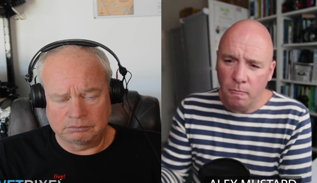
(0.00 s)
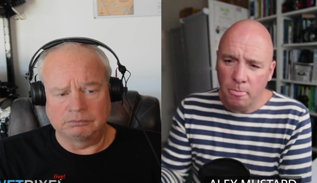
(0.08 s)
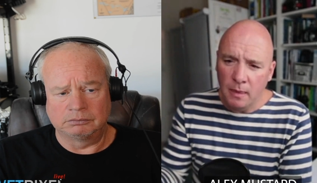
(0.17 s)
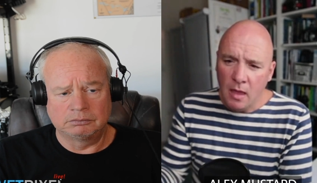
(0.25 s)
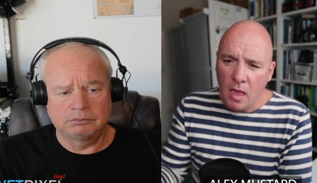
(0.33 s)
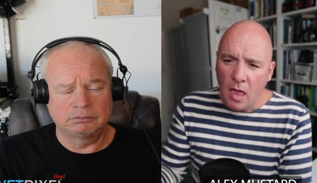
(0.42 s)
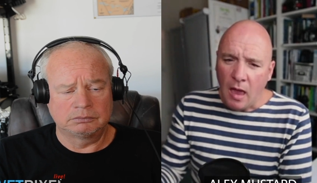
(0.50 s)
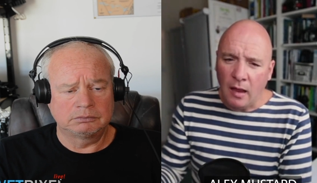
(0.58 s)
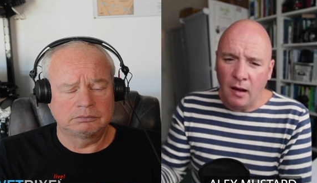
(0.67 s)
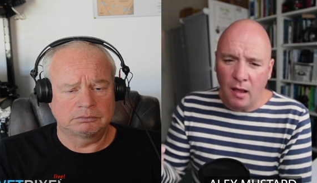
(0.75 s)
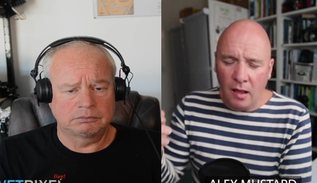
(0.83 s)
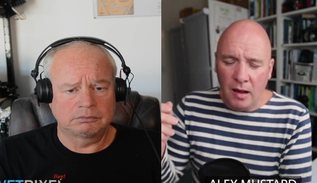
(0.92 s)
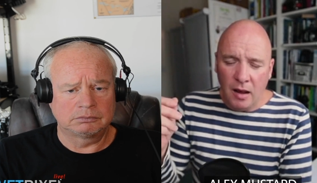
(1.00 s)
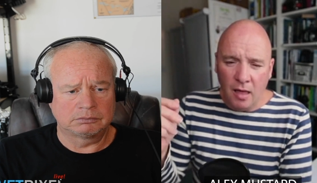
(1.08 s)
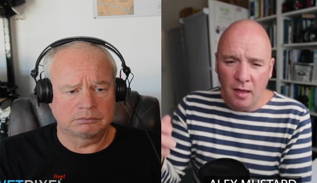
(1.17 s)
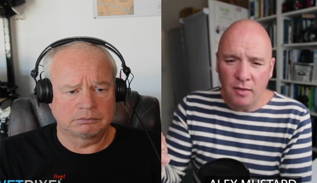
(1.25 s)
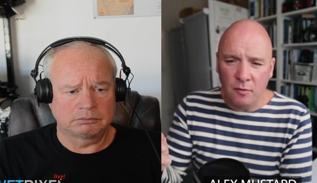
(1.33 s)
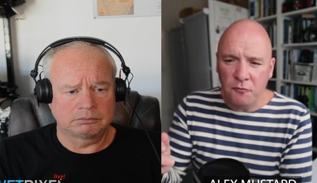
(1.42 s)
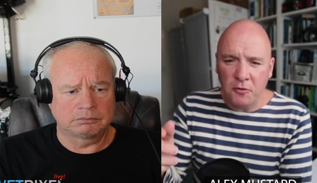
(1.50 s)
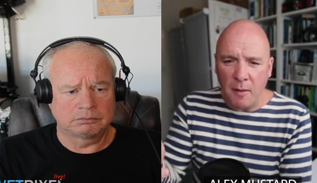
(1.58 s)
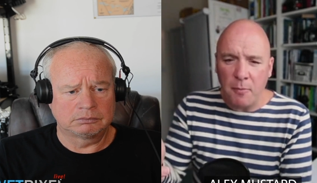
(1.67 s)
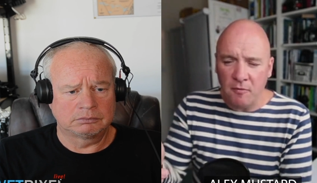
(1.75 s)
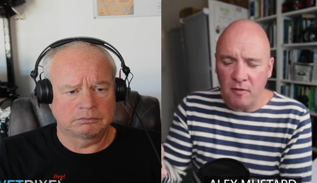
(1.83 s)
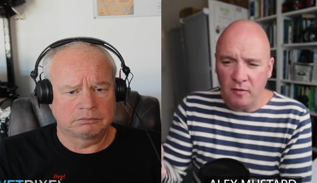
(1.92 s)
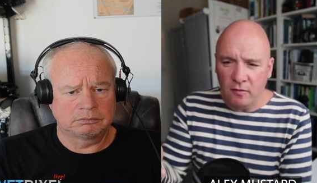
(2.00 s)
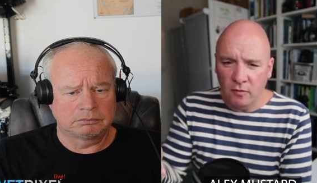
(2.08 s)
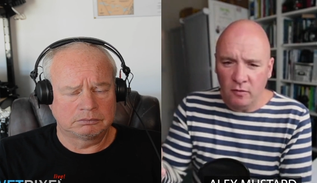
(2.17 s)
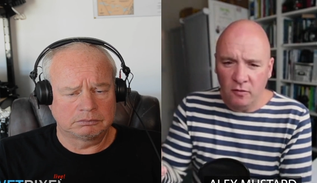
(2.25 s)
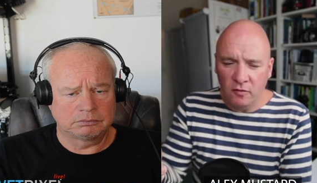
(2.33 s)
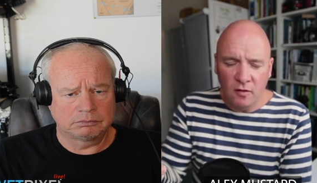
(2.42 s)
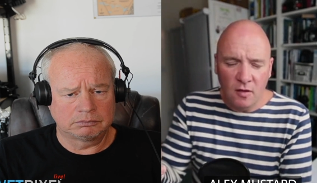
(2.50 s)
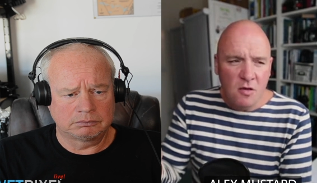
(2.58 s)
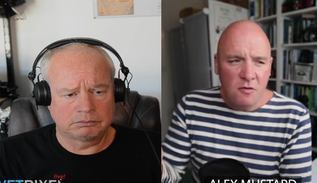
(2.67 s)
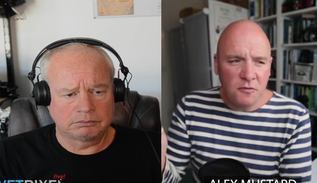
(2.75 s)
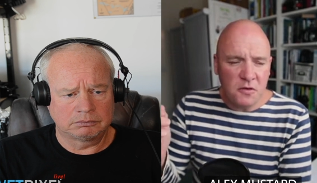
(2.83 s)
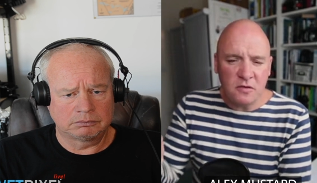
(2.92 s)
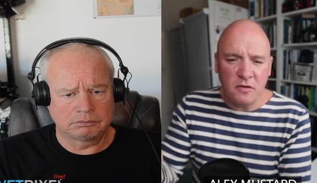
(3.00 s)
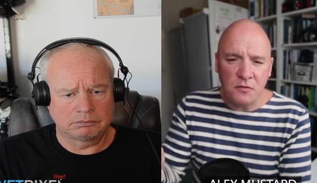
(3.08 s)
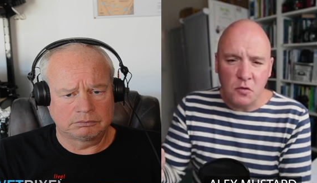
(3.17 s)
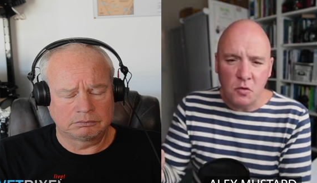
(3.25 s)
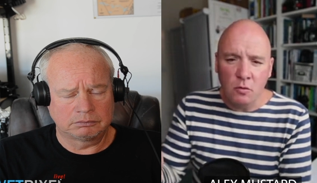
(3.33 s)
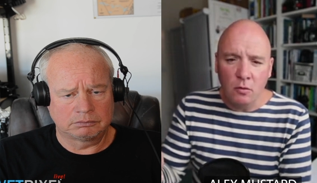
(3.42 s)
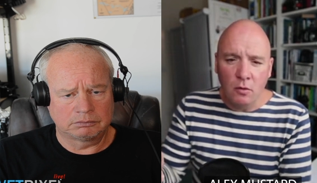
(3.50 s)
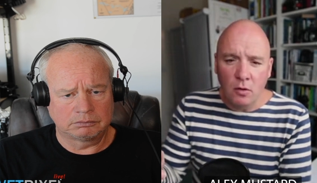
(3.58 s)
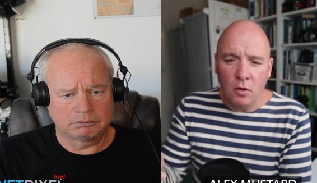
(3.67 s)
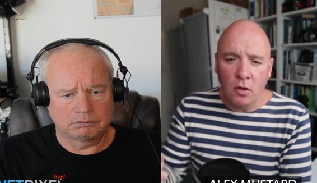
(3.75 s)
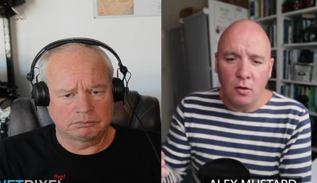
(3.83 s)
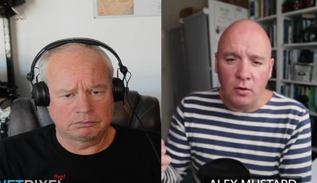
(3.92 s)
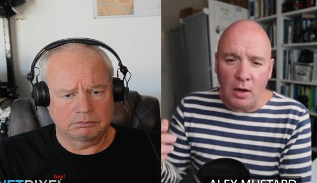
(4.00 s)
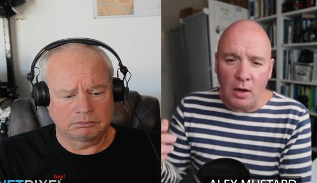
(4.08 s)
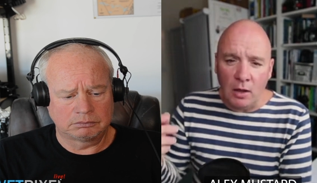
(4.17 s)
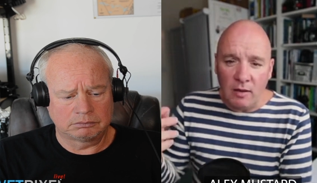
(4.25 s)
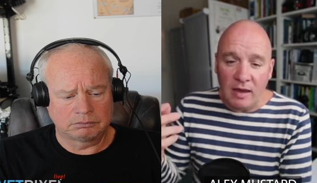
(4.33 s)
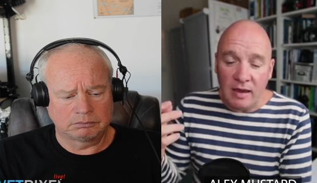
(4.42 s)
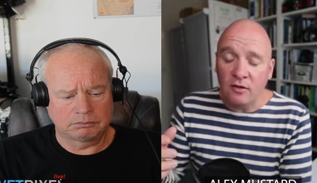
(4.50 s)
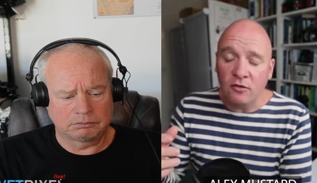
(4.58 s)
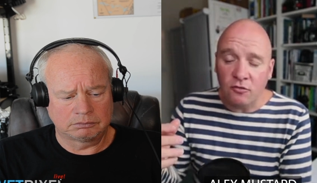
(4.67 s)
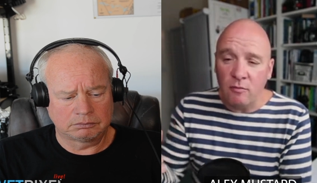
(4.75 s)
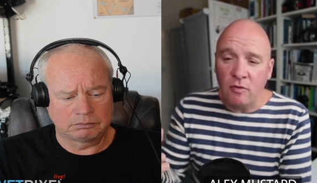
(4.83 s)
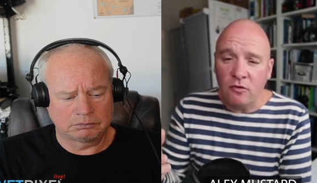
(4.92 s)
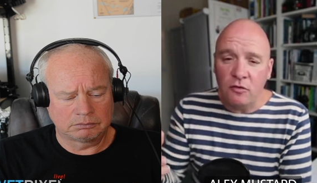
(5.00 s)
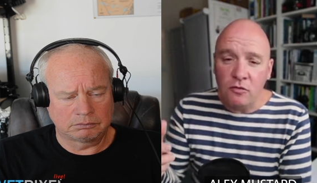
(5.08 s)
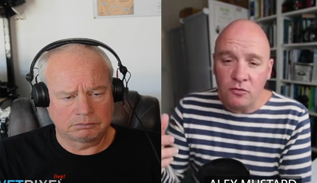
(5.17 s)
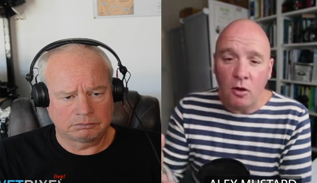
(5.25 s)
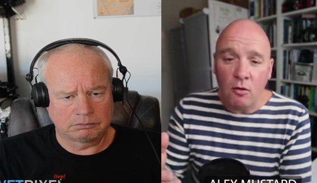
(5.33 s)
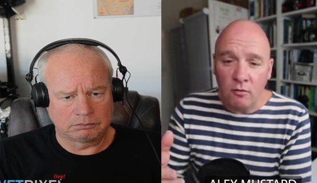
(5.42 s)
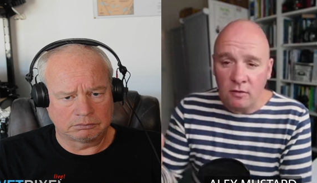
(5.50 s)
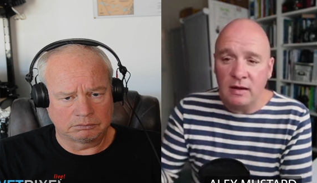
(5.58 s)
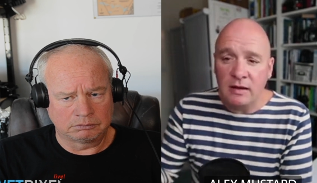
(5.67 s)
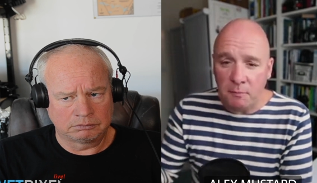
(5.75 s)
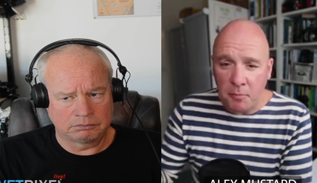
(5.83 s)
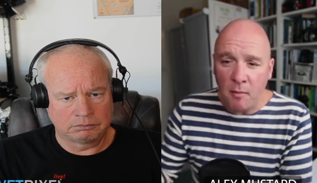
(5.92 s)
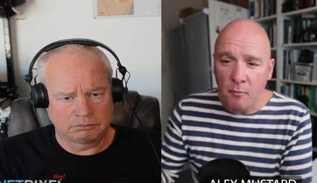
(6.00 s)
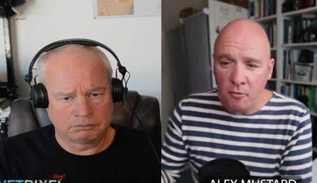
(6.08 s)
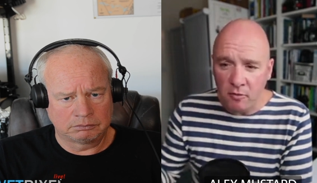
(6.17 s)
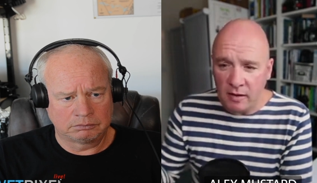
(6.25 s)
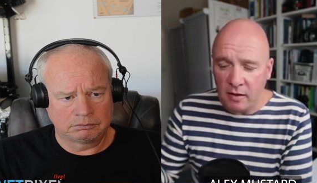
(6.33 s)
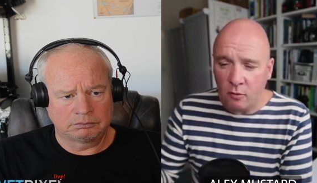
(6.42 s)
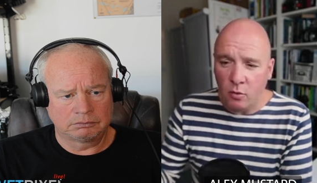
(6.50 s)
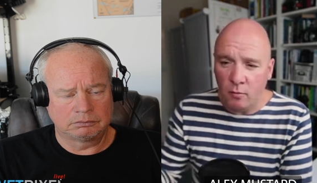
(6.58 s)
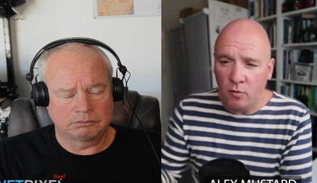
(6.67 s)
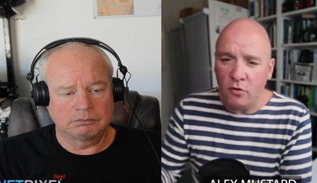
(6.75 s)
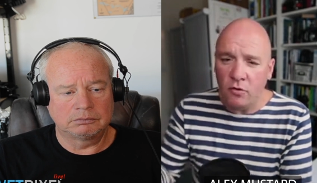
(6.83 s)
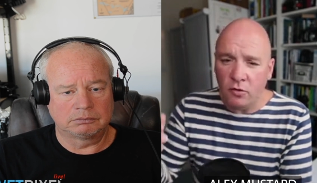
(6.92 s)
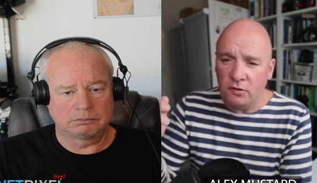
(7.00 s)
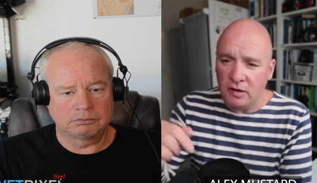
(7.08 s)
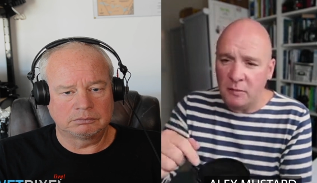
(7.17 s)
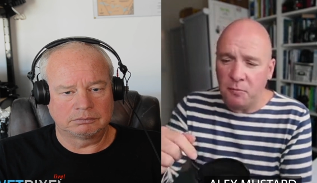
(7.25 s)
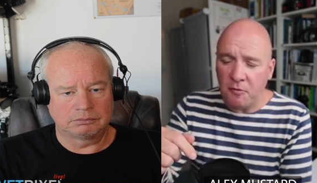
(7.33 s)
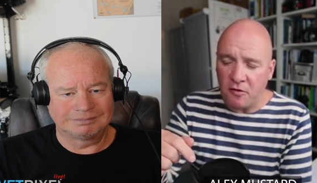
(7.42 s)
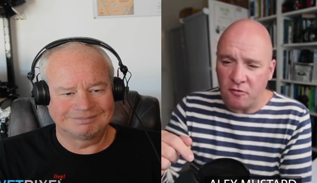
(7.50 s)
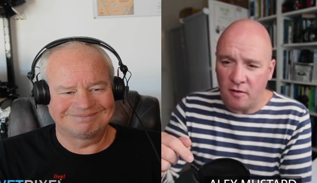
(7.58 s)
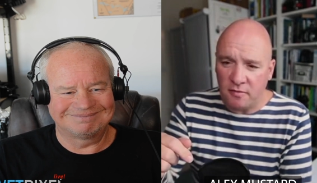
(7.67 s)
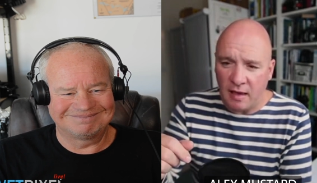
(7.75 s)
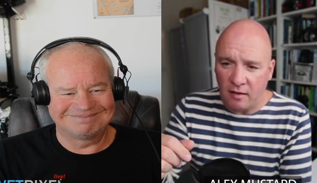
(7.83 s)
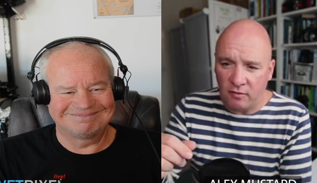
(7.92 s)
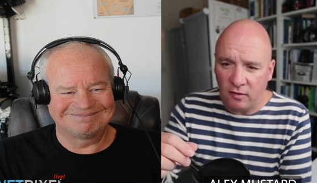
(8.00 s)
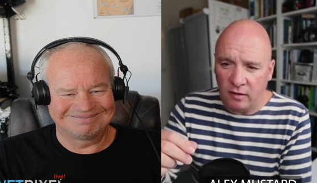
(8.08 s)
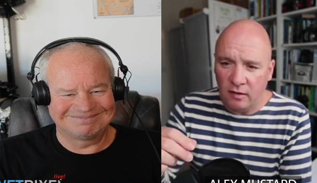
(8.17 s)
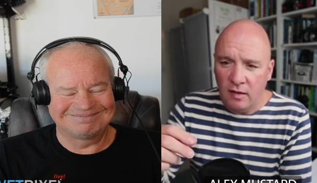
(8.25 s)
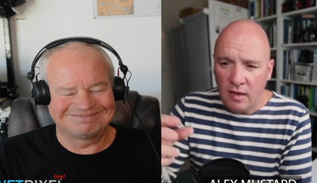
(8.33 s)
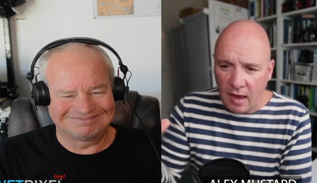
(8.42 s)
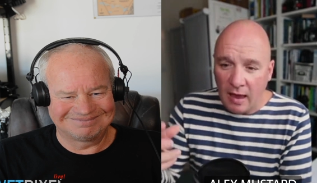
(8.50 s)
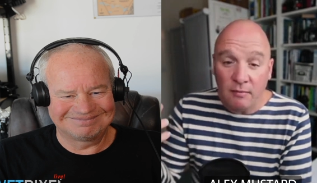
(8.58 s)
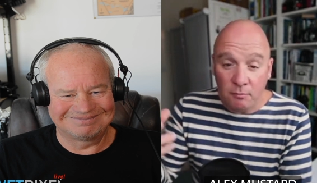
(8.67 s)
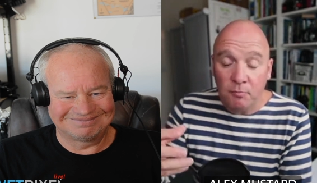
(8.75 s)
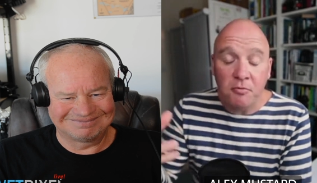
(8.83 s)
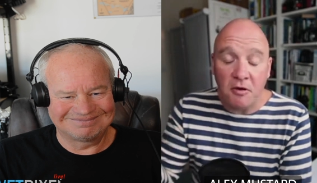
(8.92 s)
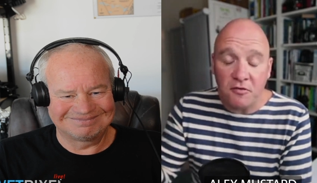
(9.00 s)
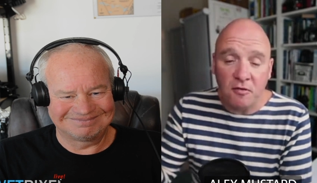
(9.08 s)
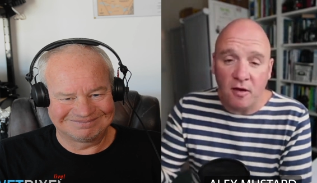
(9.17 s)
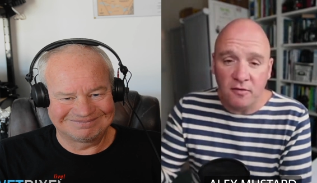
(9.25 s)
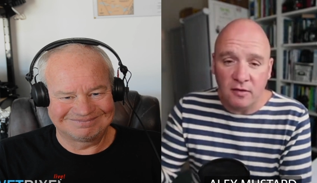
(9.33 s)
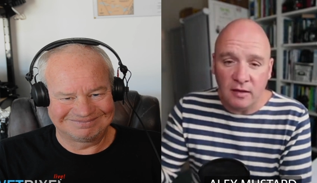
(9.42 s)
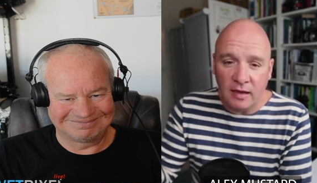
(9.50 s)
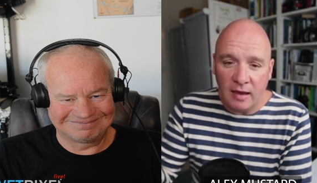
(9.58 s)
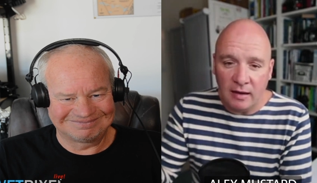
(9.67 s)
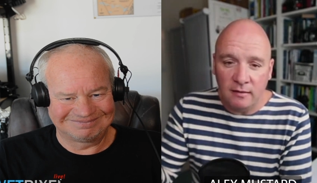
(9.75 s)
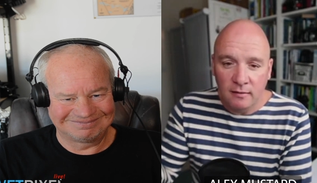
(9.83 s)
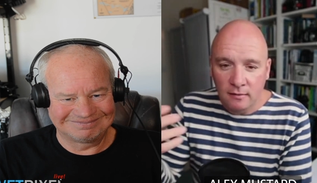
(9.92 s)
Speaker 1: mm. and I, I like them for a couple of reasons. First of all, you know, in extremis, you don't need a pump or any equipment. You can depressurize the housing and pressurize it again